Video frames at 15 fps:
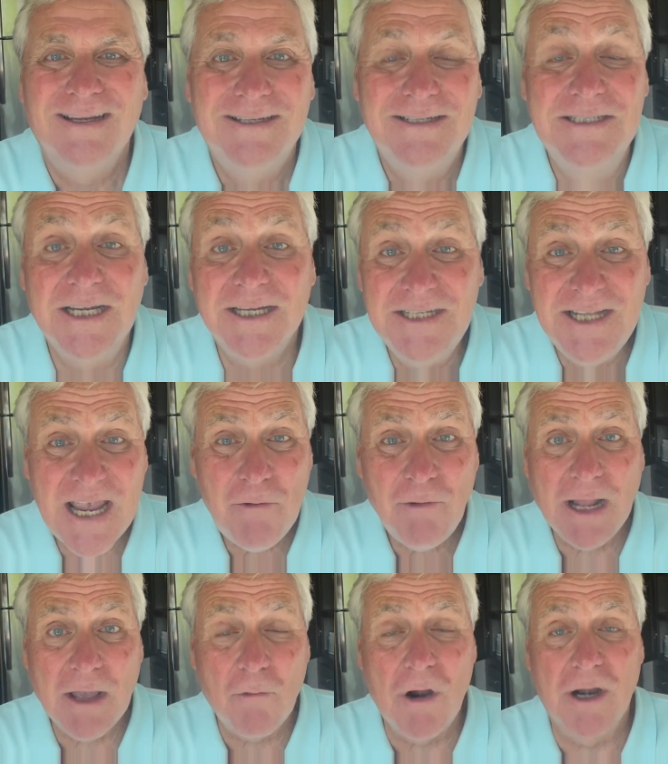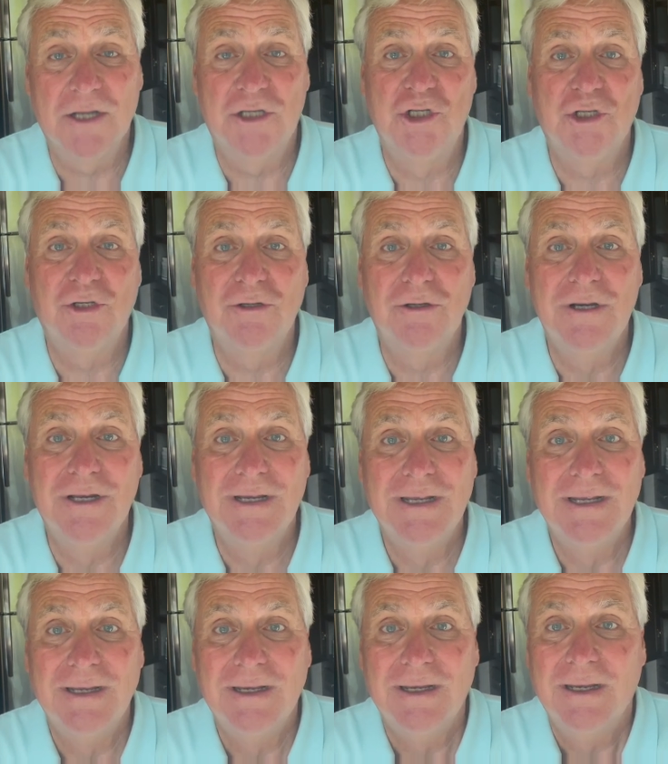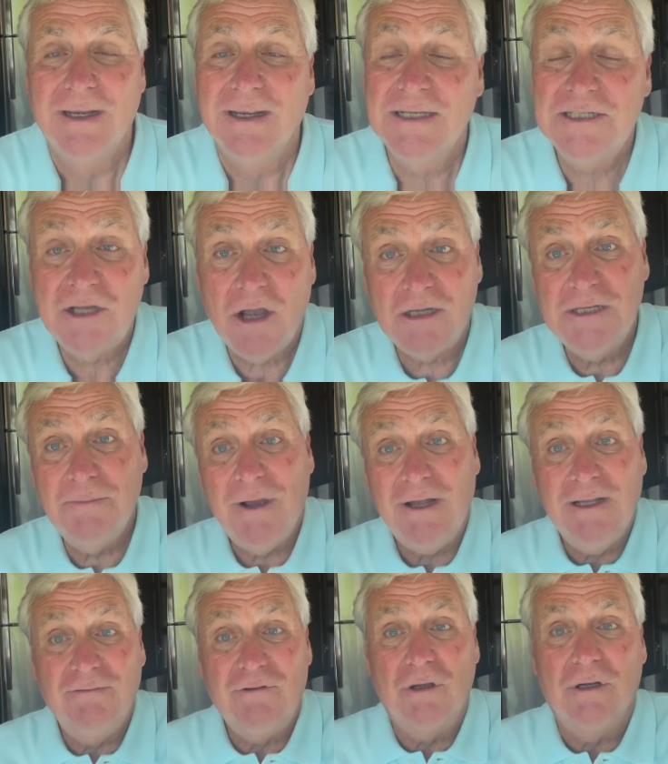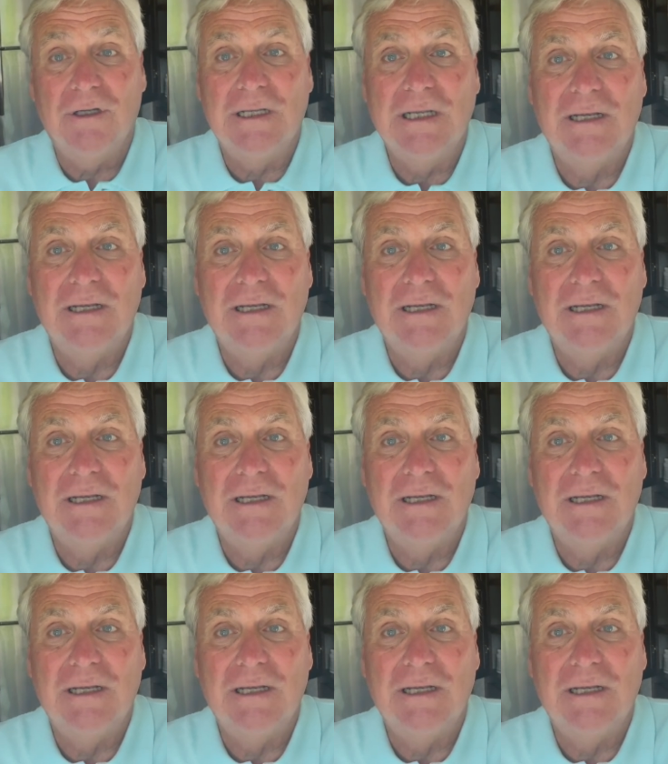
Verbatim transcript: Today what I want to do is talk to you about LiveGood.